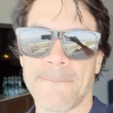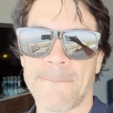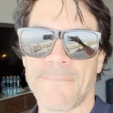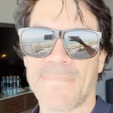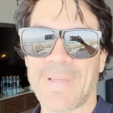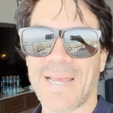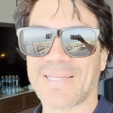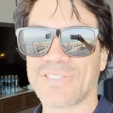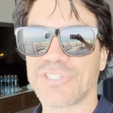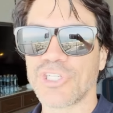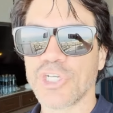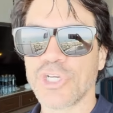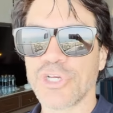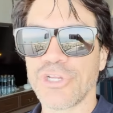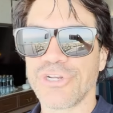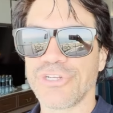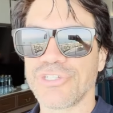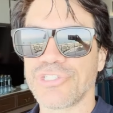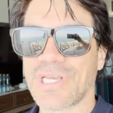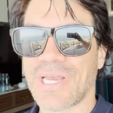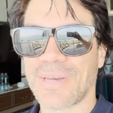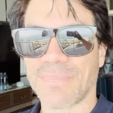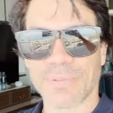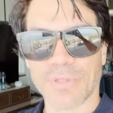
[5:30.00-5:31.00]
That's a good
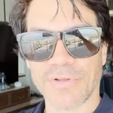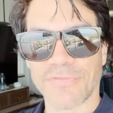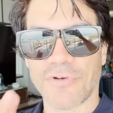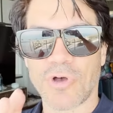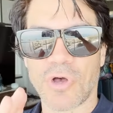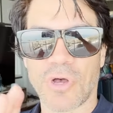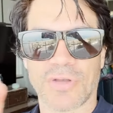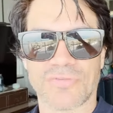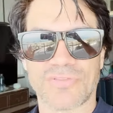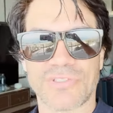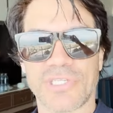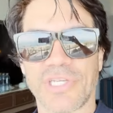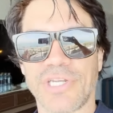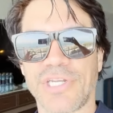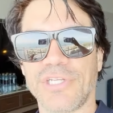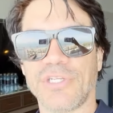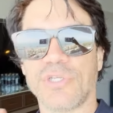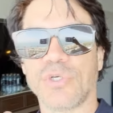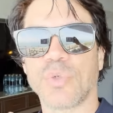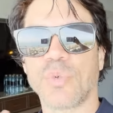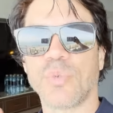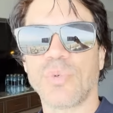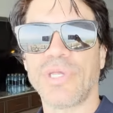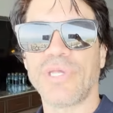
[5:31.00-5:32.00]
example of offsetting
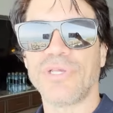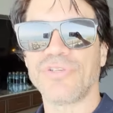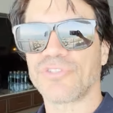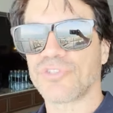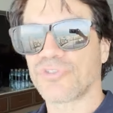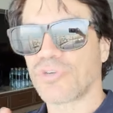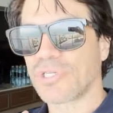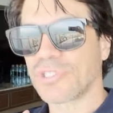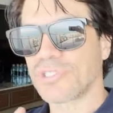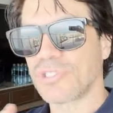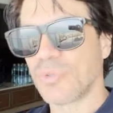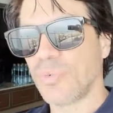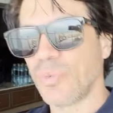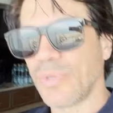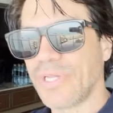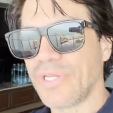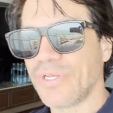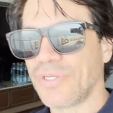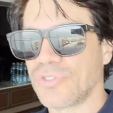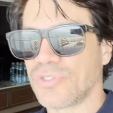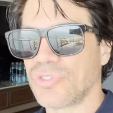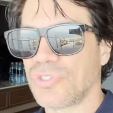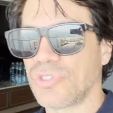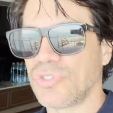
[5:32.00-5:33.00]
your weak strengths and
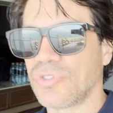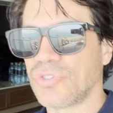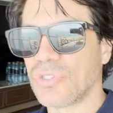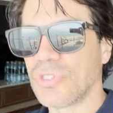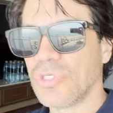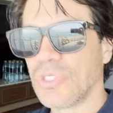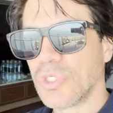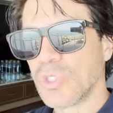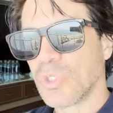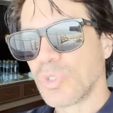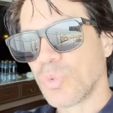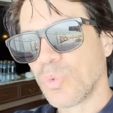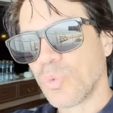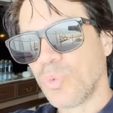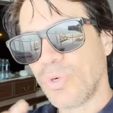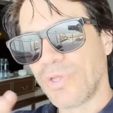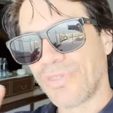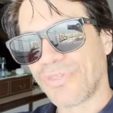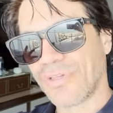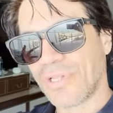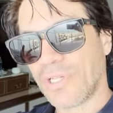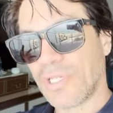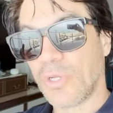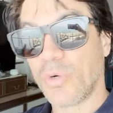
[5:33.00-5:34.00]
weaknesses
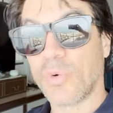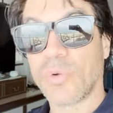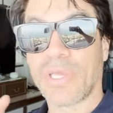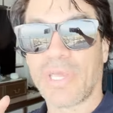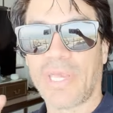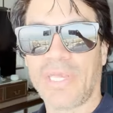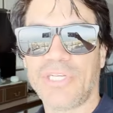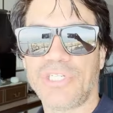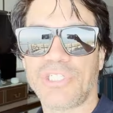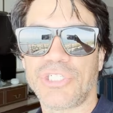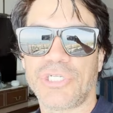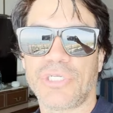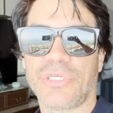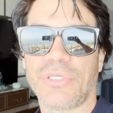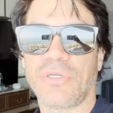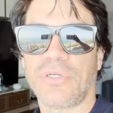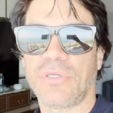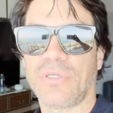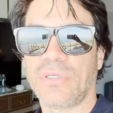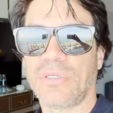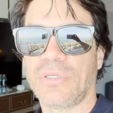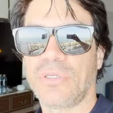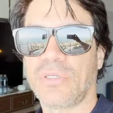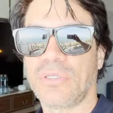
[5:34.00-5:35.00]
with a location,
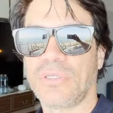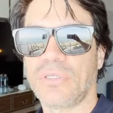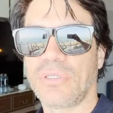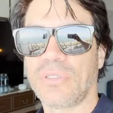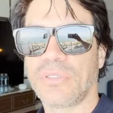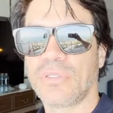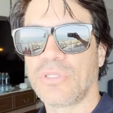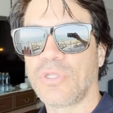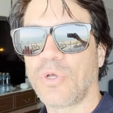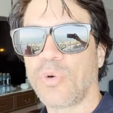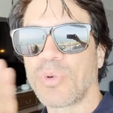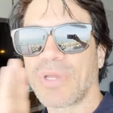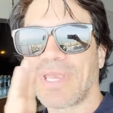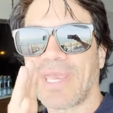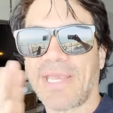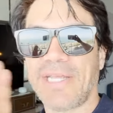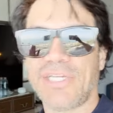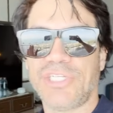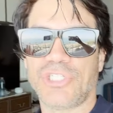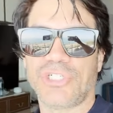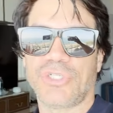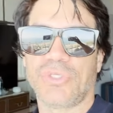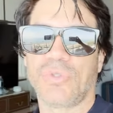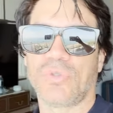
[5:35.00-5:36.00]

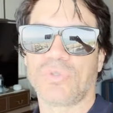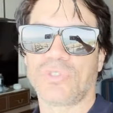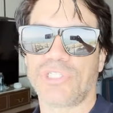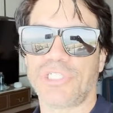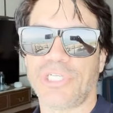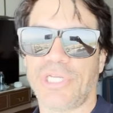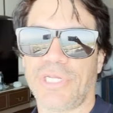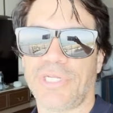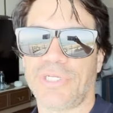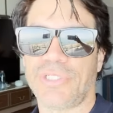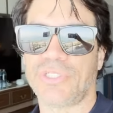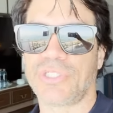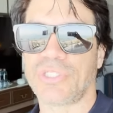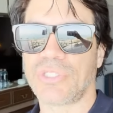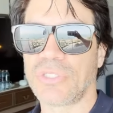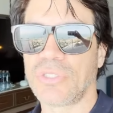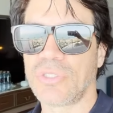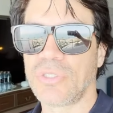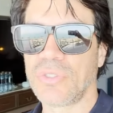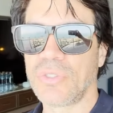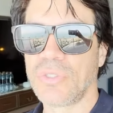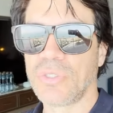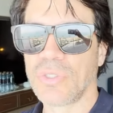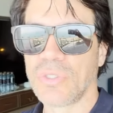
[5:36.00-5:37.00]
locational change.
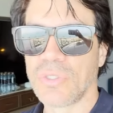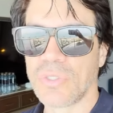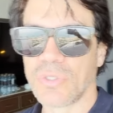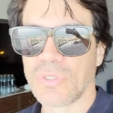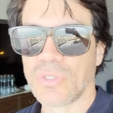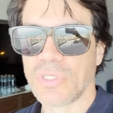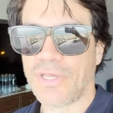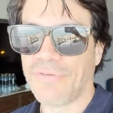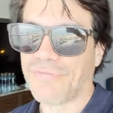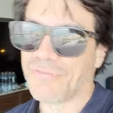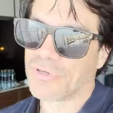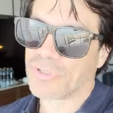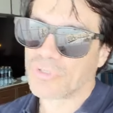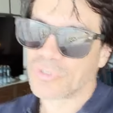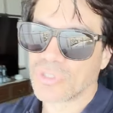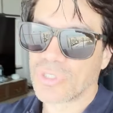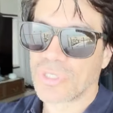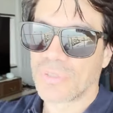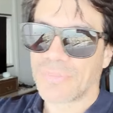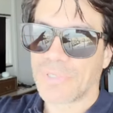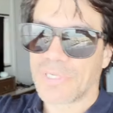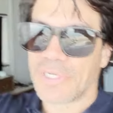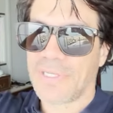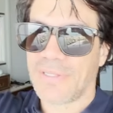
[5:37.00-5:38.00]
If you're
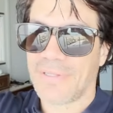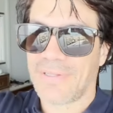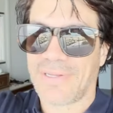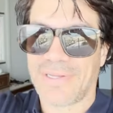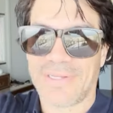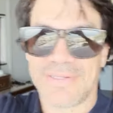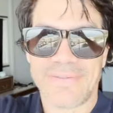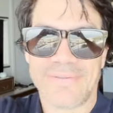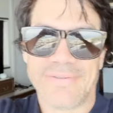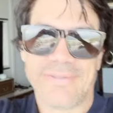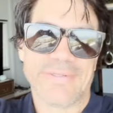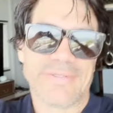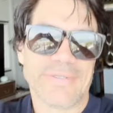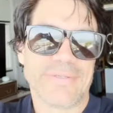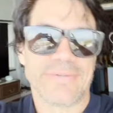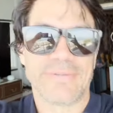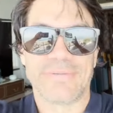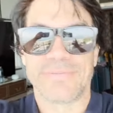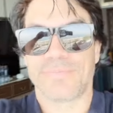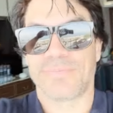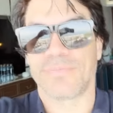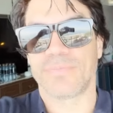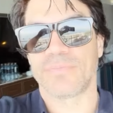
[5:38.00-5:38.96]
somebody that, you know,